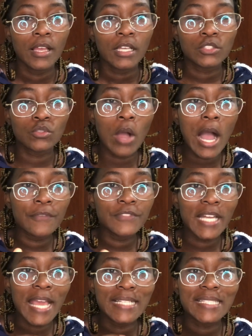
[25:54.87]
So after
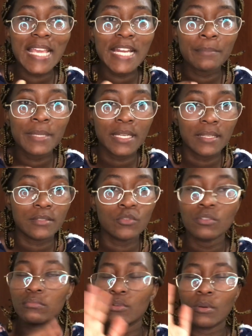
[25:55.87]
like 10 minutes,
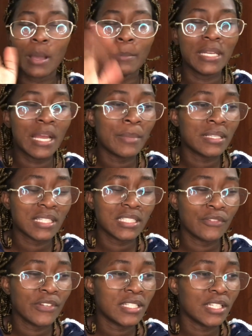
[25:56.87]
I'm
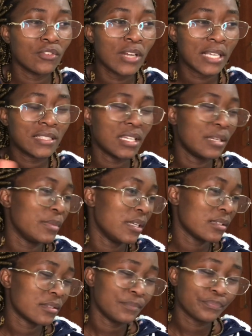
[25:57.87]
exaggerating, not like 10 minutes.